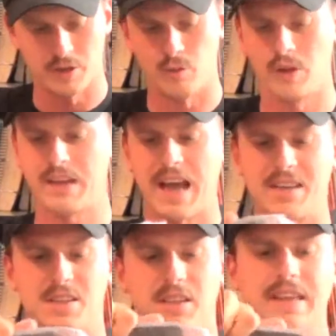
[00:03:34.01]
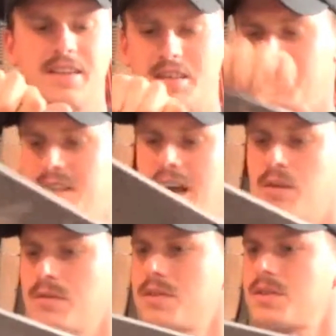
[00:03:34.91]
really as clean as it
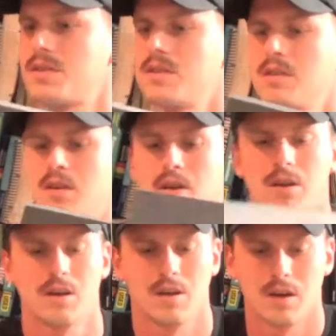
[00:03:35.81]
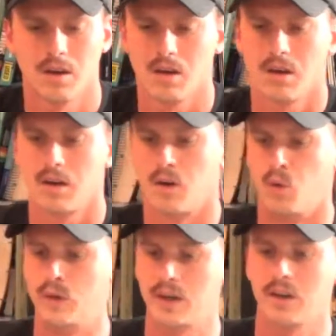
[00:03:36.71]
sounds.
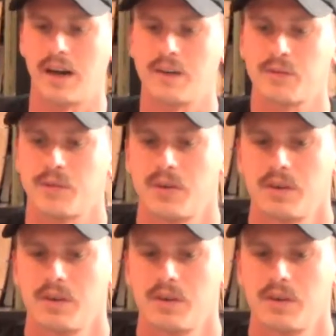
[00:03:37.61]
Real life